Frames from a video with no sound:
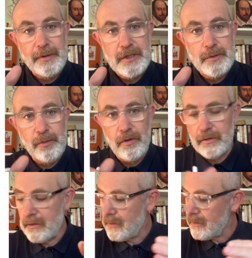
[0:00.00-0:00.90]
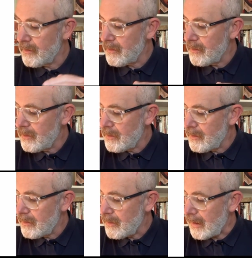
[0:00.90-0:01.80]
is sprung.
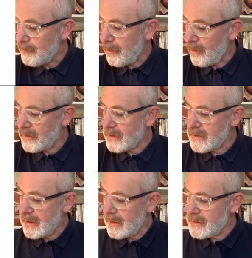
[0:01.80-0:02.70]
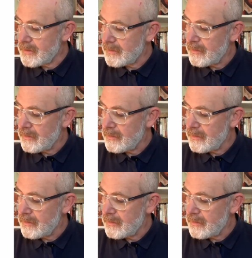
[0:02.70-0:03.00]
And Portia says,